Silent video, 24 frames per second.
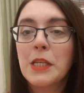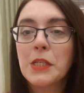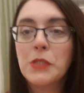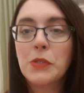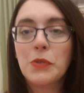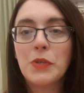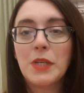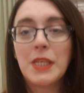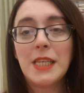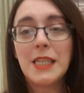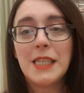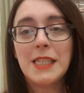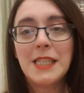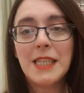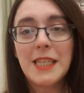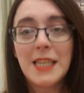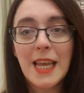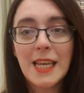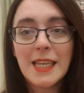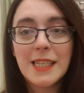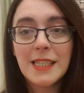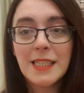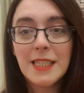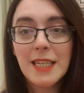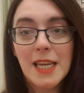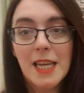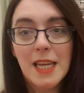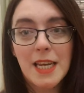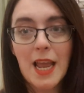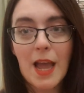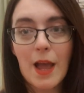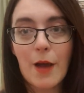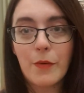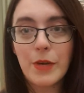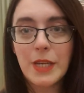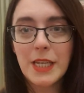So it is the next
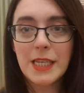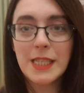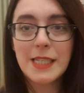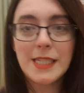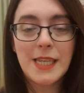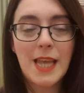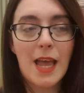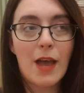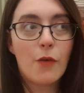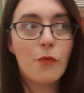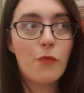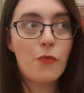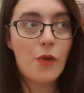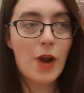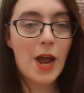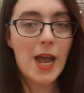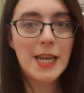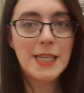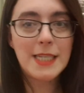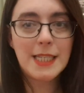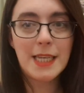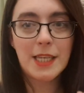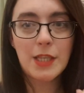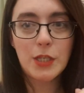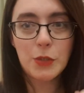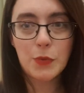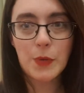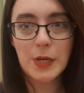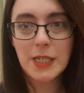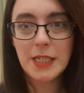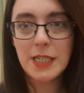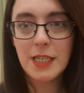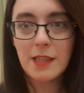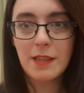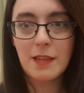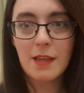day now. It is now Friday the
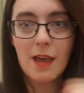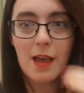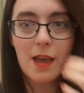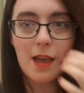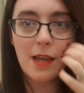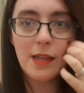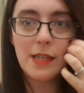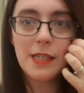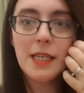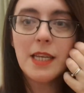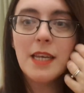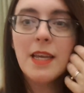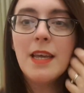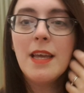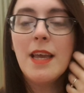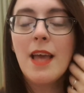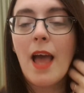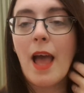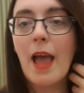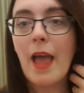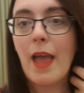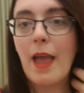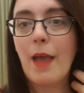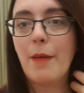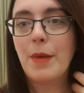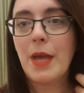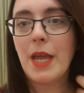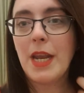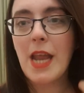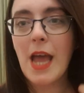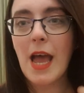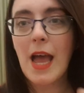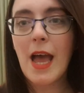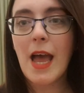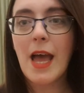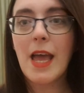23rd,
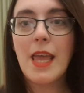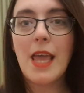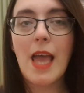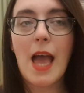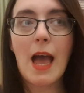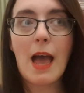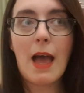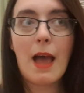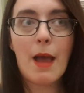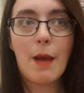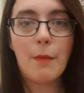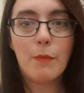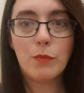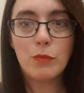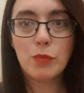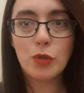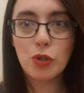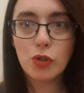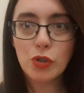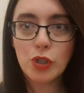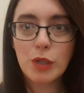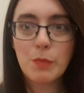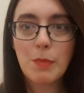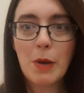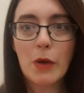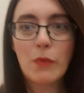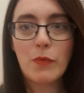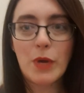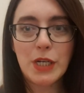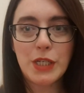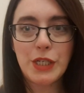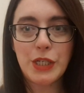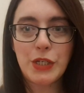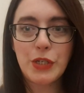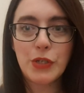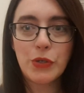and I am just about
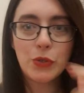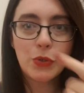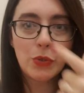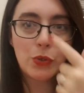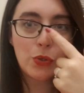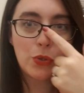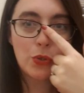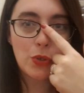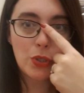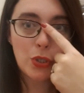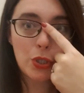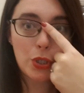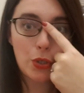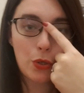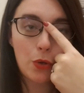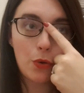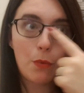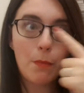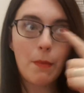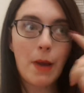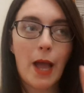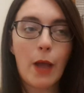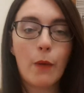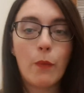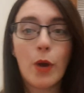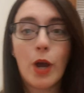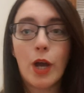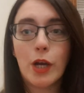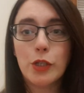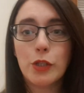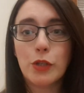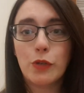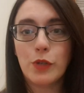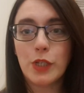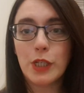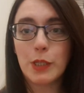ready to go to my
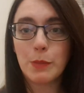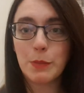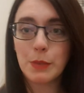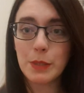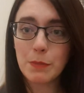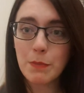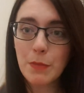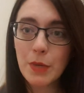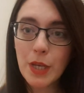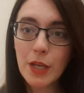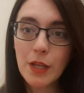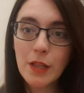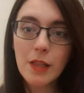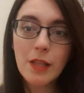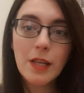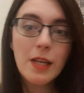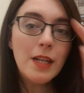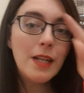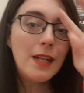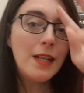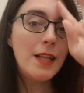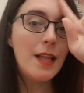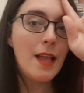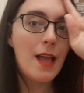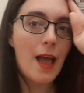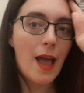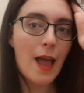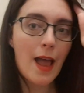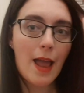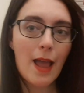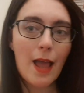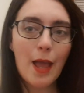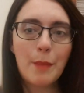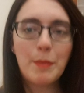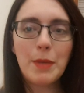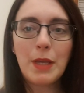work's Christmas meal.
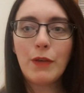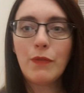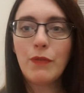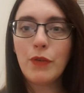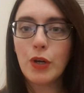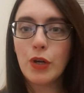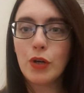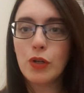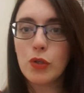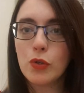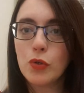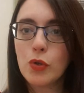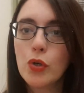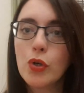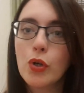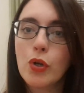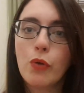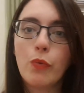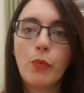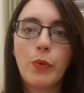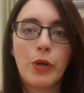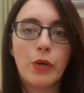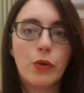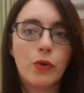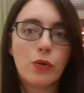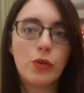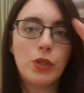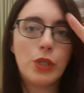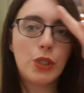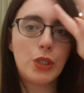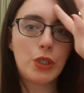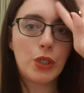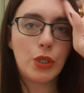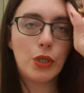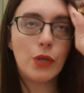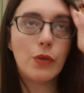If you're local, we're
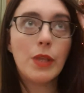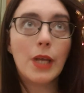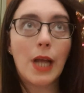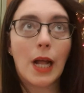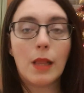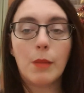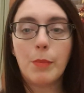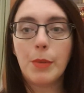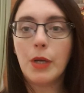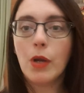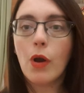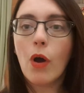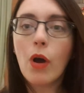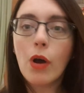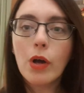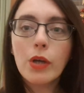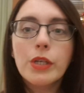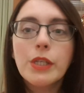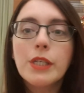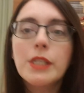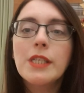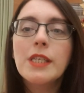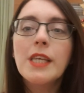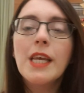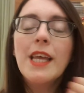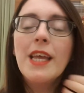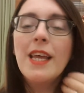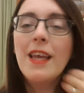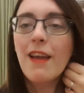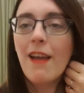going to the Galloping Horse.